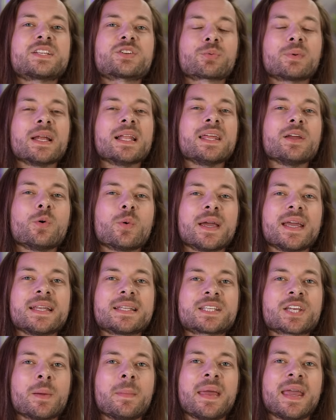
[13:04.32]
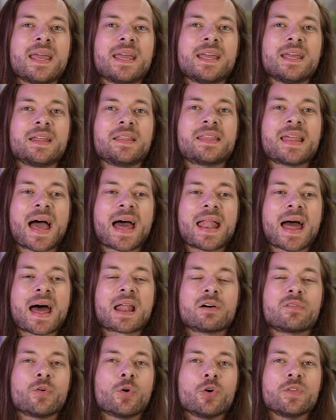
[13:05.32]
It's really weird to me that out
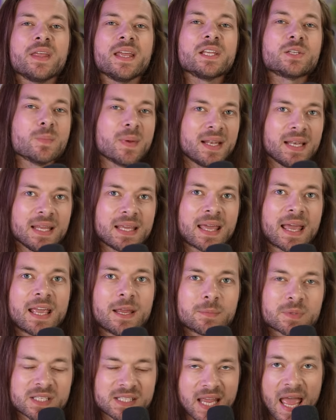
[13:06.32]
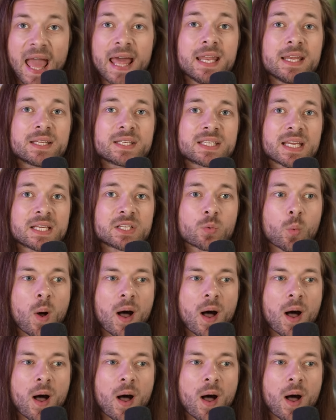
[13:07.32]
of all these mini games, tennis is